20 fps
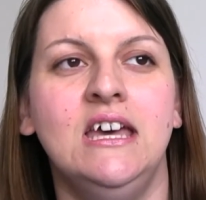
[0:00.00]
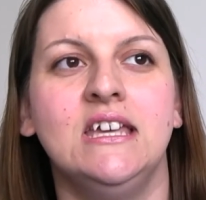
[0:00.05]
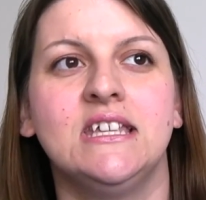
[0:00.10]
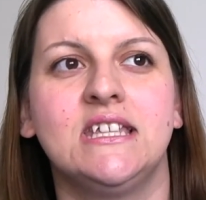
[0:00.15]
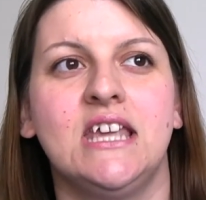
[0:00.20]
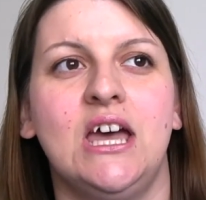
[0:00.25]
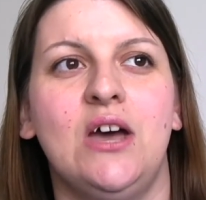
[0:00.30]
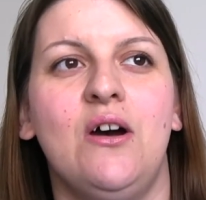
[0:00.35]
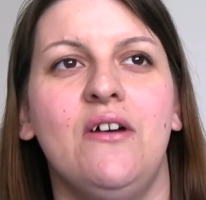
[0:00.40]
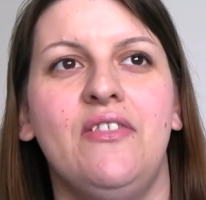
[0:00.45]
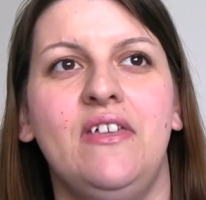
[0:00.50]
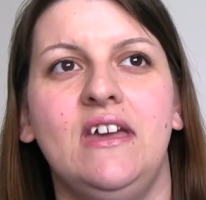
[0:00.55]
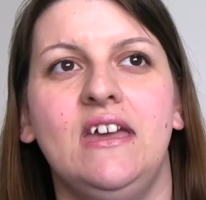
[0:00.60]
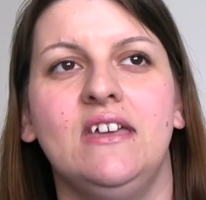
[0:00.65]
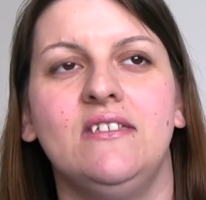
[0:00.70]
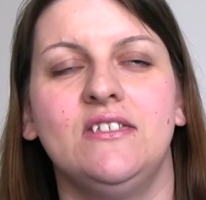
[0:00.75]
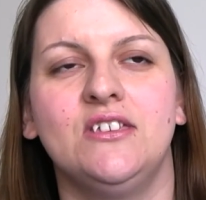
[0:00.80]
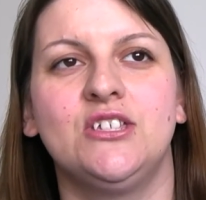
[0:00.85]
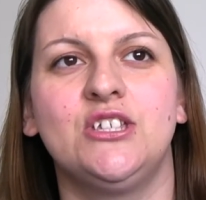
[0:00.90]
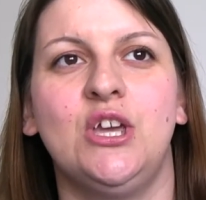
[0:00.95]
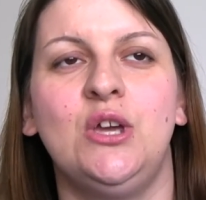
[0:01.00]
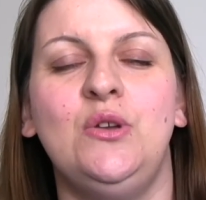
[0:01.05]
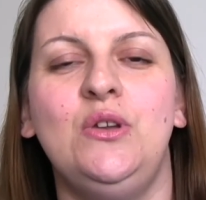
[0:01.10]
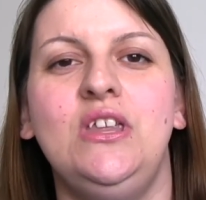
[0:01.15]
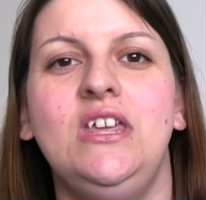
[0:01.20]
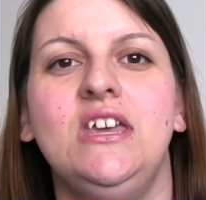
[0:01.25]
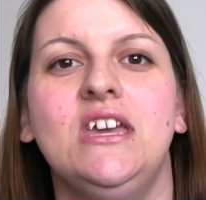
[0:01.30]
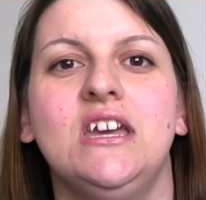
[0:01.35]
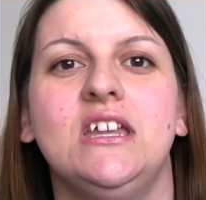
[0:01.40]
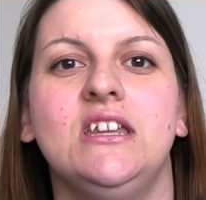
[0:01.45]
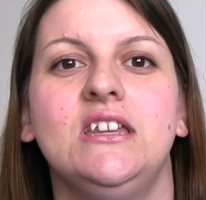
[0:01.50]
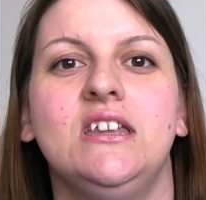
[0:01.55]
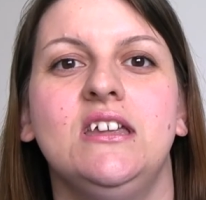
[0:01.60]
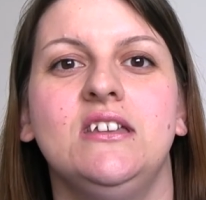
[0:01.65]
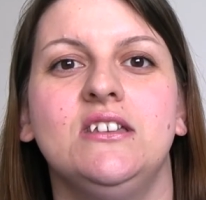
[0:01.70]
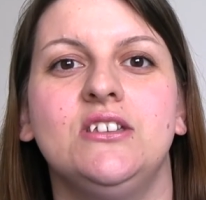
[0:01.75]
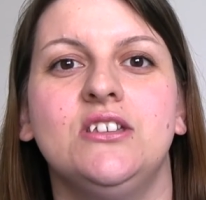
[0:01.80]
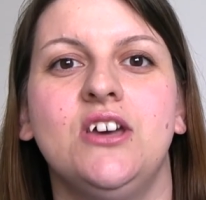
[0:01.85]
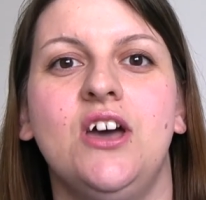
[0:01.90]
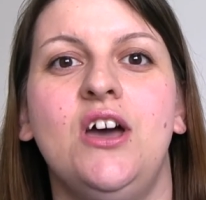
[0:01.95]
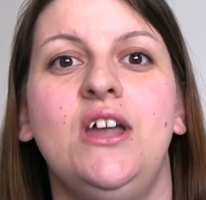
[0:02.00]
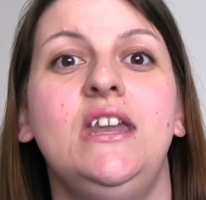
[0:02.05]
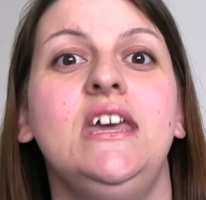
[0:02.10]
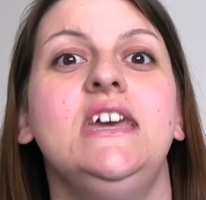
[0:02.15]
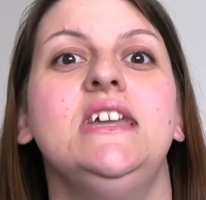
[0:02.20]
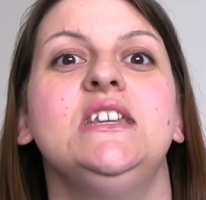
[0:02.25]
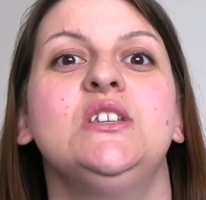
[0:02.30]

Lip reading: So I think the sooner you can turn it